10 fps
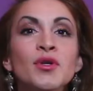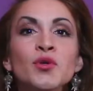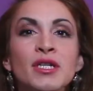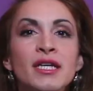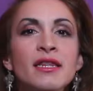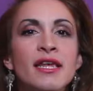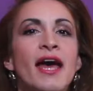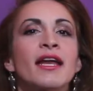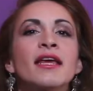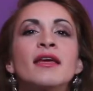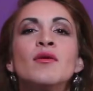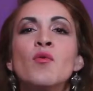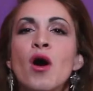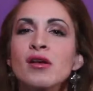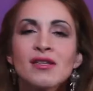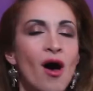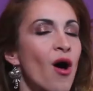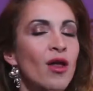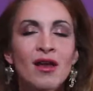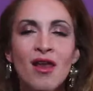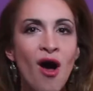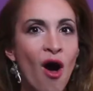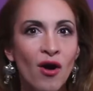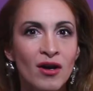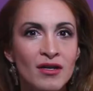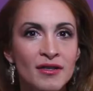beauty that he was all along.